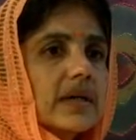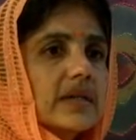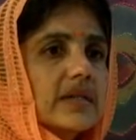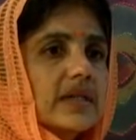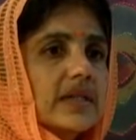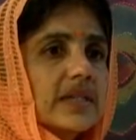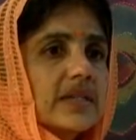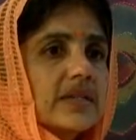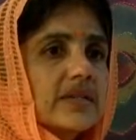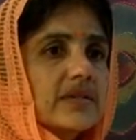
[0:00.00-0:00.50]

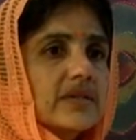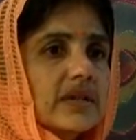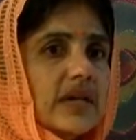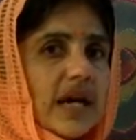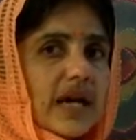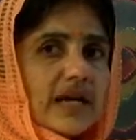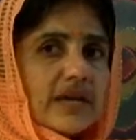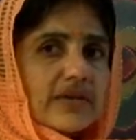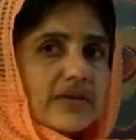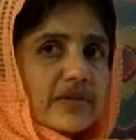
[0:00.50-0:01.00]

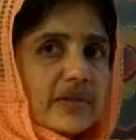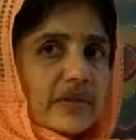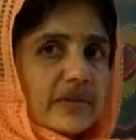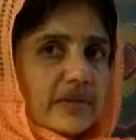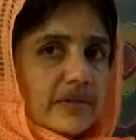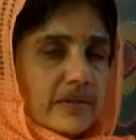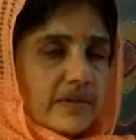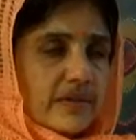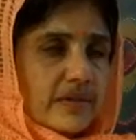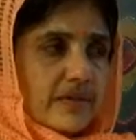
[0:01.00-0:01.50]
distraction
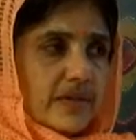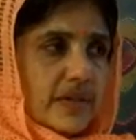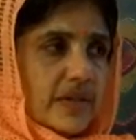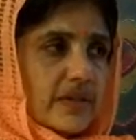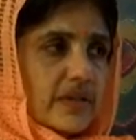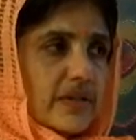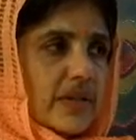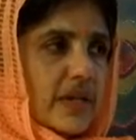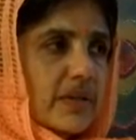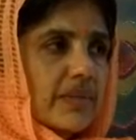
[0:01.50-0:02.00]

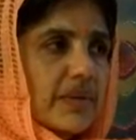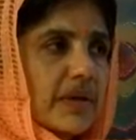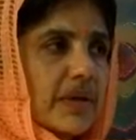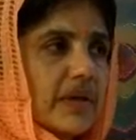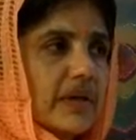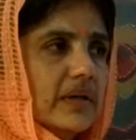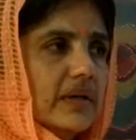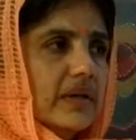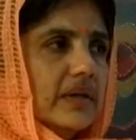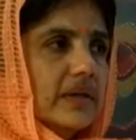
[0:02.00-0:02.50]

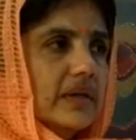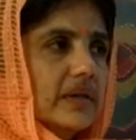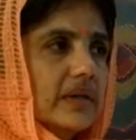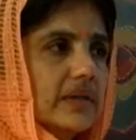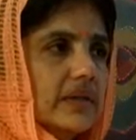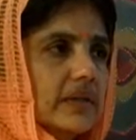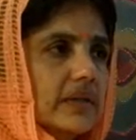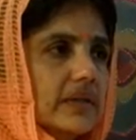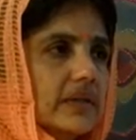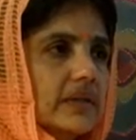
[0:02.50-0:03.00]
vikshepa
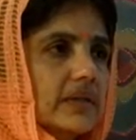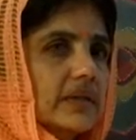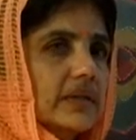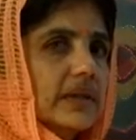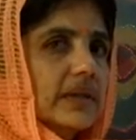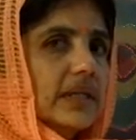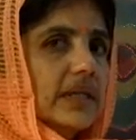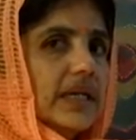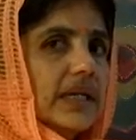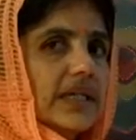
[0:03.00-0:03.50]

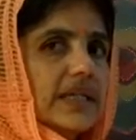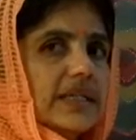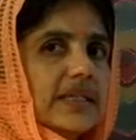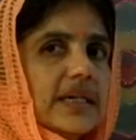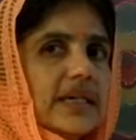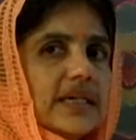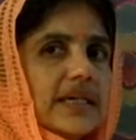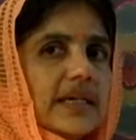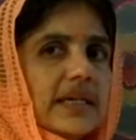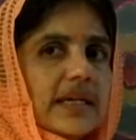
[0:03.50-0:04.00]
and
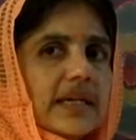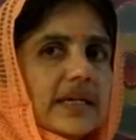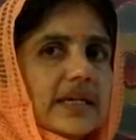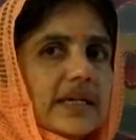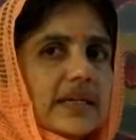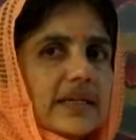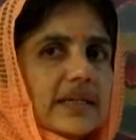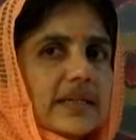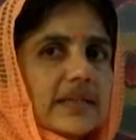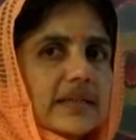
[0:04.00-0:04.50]
then
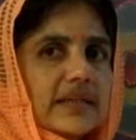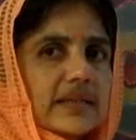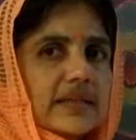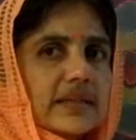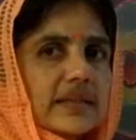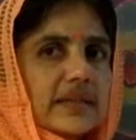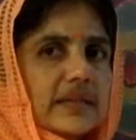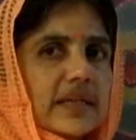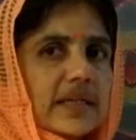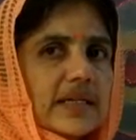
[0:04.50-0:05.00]
laya
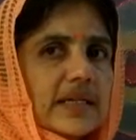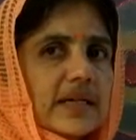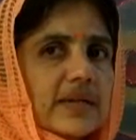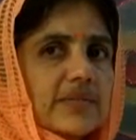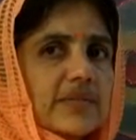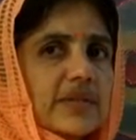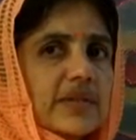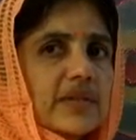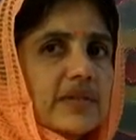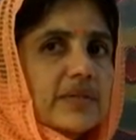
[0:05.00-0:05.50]
laya
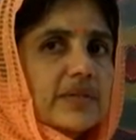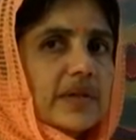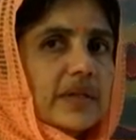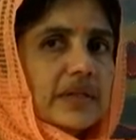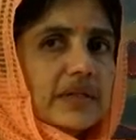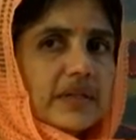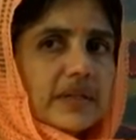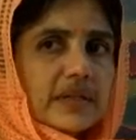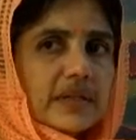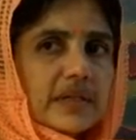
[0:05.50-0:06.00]
means
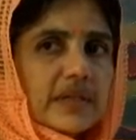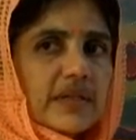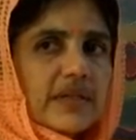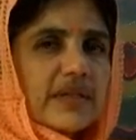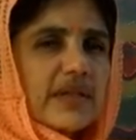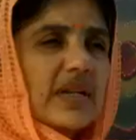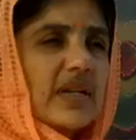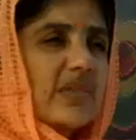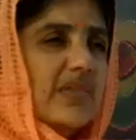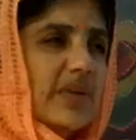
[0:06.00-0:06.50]
what
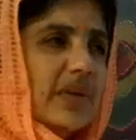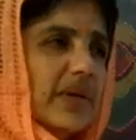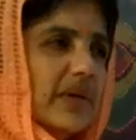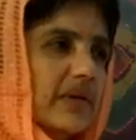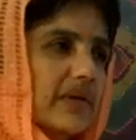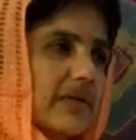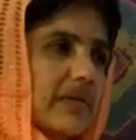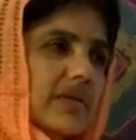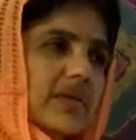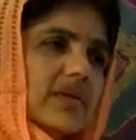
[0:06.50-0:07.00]

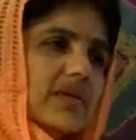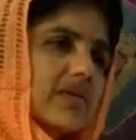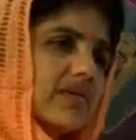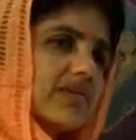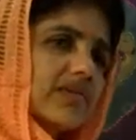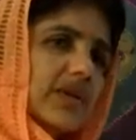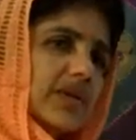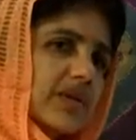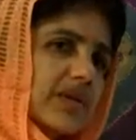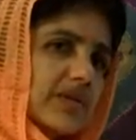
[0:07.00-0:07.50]
sleeping or
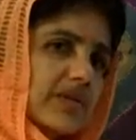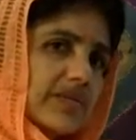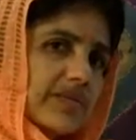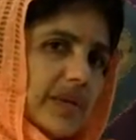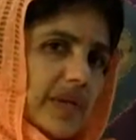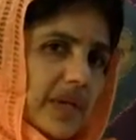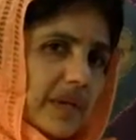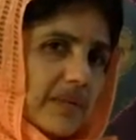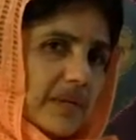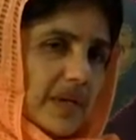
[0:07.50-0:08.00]
just
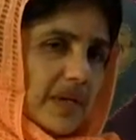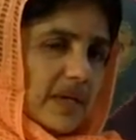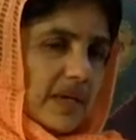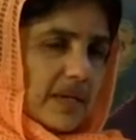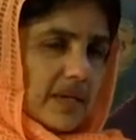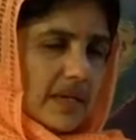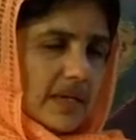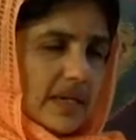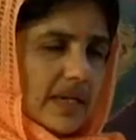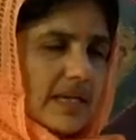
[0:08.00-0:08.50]
becoming
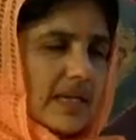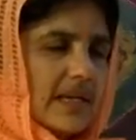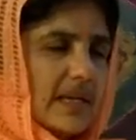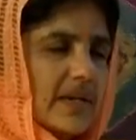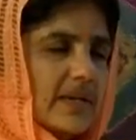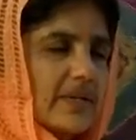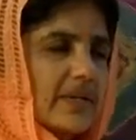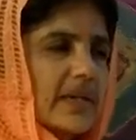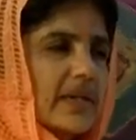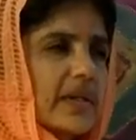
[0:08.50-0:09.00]
getting
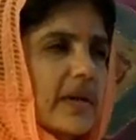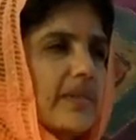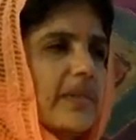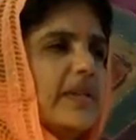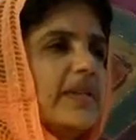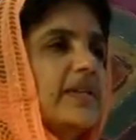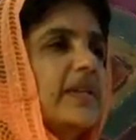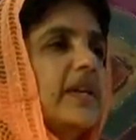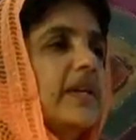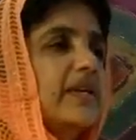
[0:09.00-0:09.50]
into a
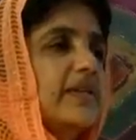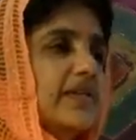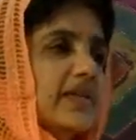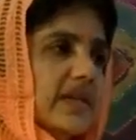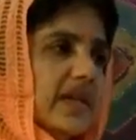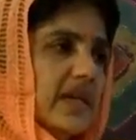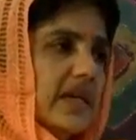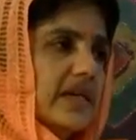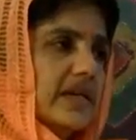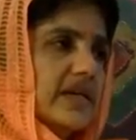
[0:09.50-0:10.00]
tamasic
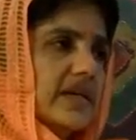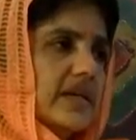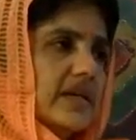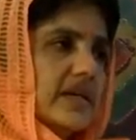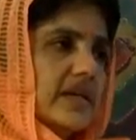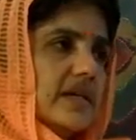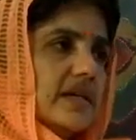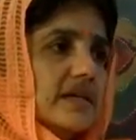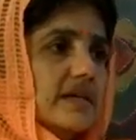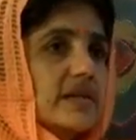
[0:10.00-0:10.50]
state
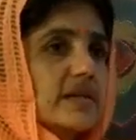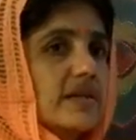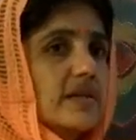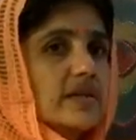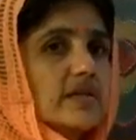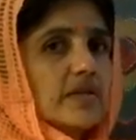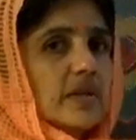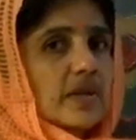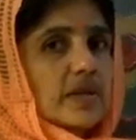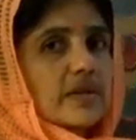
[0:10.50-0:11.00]
this
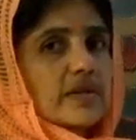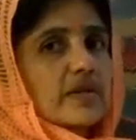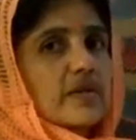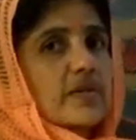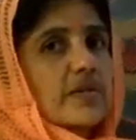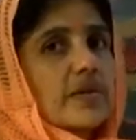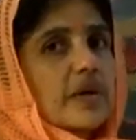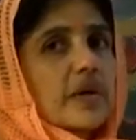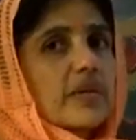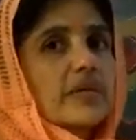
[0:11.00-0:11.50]
is what is the
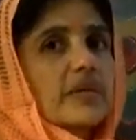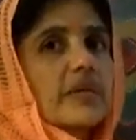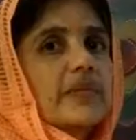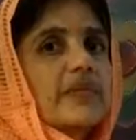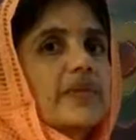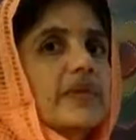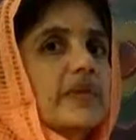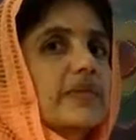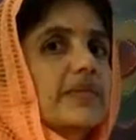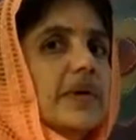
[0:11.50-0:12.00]
problem
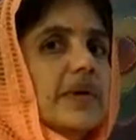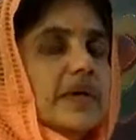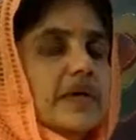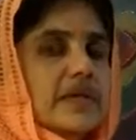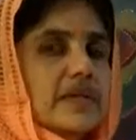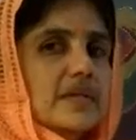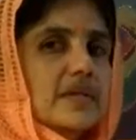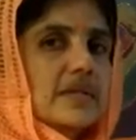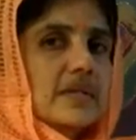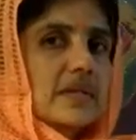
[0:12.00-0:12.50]
with the
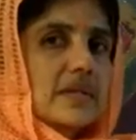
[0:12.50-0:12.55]
mind